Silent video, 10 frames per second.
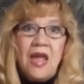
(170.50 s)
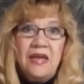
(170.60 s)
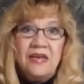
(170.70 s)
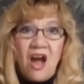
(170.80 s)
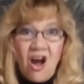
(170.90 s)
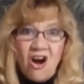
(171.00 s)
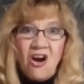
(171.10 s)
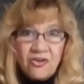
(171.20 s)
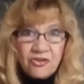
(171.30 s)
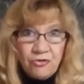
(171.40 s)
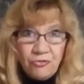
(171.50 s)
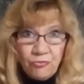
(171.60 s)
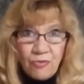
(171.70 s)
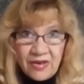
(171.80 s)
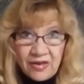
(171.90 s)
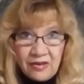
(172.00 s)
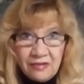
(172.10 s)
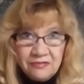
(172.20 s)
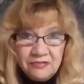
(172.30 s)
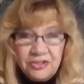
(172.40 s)
And are you
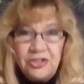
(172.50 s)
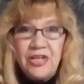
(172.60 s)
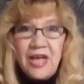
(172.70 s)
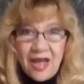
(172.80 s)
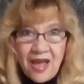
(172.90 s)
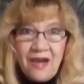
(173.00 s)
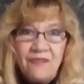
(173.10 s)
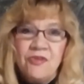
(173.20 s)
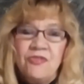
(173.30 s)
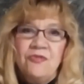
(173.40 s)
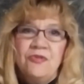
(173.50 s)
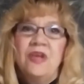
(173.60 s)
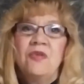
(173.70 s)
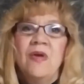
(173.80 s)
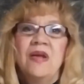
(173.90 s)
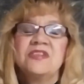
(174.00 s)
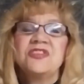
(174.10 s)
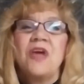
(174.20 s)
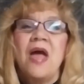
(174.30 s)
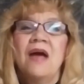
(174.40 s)
ready? Do you have your 30
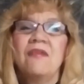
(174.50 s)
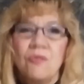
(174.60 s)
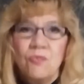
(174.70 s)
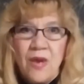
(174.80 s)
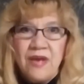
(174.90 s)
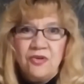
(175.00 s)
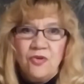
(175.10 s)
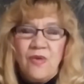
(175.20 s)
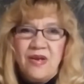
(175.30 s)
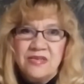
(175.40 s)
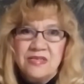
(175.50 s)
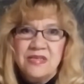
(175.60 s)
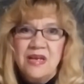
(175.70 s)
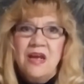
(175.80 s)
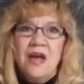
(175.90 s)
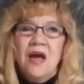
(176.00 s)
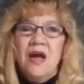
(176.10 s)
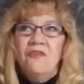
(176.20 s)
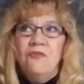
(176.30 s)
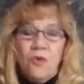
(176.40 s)
credits? Do you have the right credits
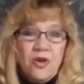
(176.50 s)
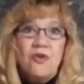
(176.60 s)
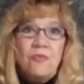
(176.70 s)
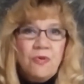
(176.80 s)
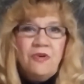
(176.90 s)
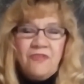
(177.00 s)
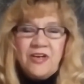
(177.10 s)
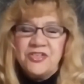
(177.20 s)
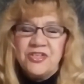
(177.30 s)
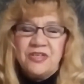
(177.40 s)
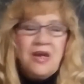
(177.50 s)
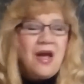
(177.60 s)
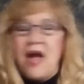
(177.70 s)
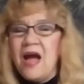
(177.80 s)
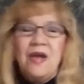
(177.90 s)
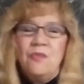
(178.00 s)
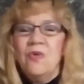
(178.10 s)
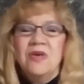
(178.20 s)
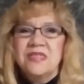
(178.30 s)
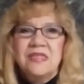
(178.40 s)
for your profession? I
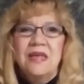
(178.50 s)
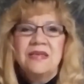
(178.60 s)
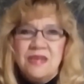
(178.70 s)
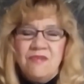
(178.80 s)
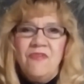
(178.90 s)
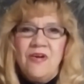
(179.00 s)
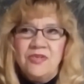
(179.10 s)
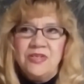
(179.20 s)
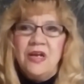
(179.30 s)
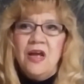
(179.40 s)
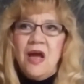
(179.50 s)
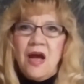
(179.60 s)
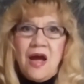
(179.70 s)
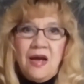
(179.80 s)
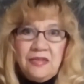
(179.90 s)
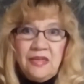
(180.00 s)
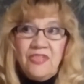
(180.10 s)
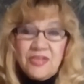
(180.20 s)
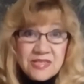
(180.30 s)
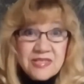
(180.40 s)
was like dumbfounded on
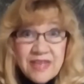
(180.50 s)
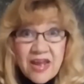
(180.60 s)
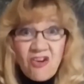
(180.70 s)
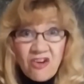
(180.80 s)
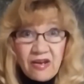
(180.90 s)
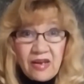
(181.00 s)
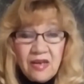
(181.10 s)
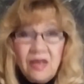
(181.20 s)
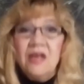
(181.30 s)
this is scary.